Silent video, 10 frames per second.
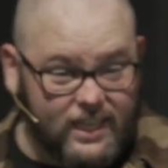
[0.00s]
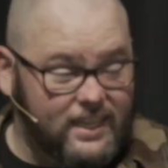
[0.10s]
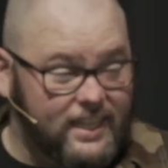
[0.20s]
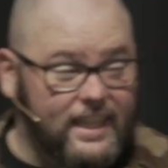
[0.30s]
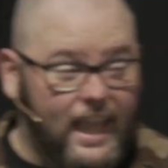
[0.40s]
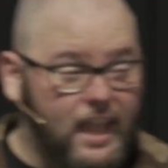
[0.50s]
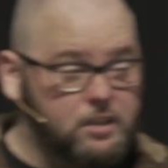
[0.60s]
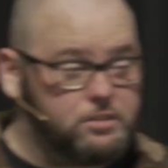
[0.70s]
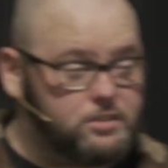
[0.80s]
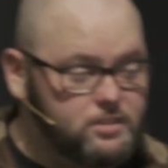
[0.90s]
in cash
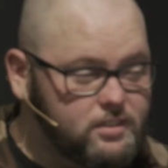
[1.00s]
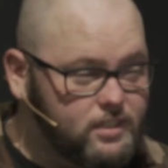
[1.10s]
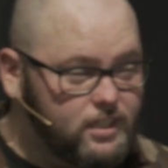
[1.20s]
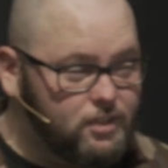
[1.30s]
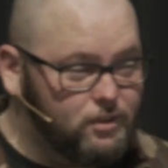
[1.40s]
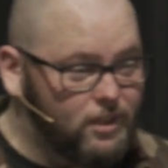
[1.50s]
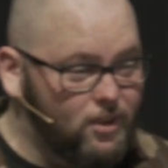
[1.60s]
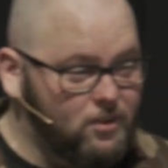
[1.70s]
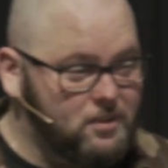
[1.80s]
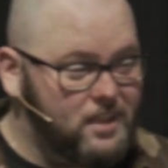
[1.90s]
a year
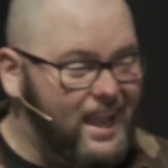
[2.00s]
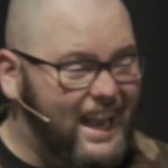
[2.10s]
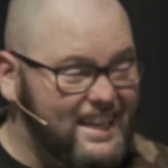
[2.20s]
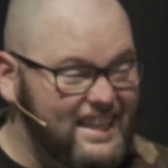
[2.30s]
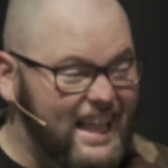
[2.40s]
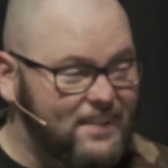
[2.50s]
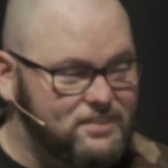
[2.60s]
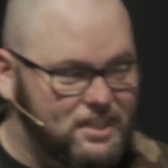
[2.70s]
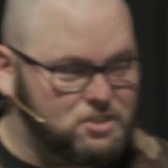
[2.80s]
ago, I'd have laughed at you.